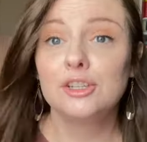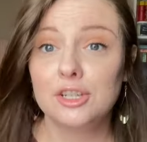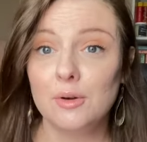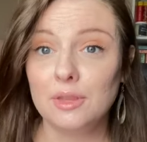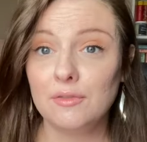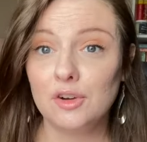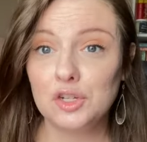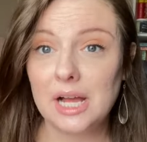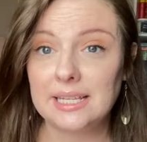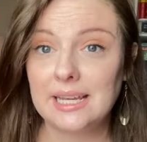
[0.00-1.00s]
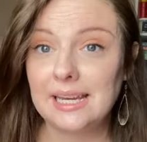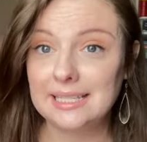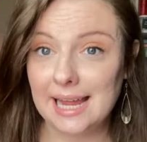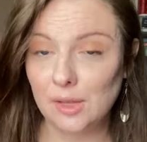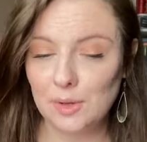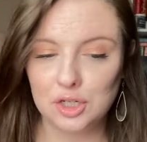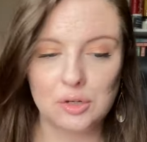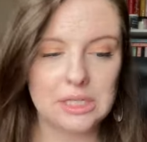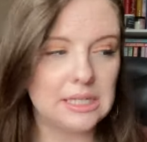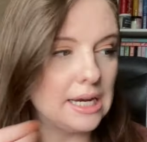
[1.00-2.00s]
So the first class I need is Elemental
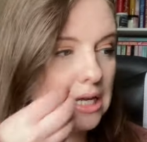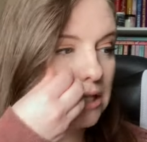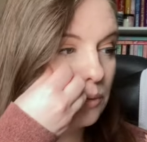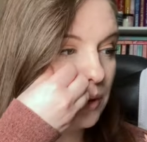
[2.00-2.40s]
Studies,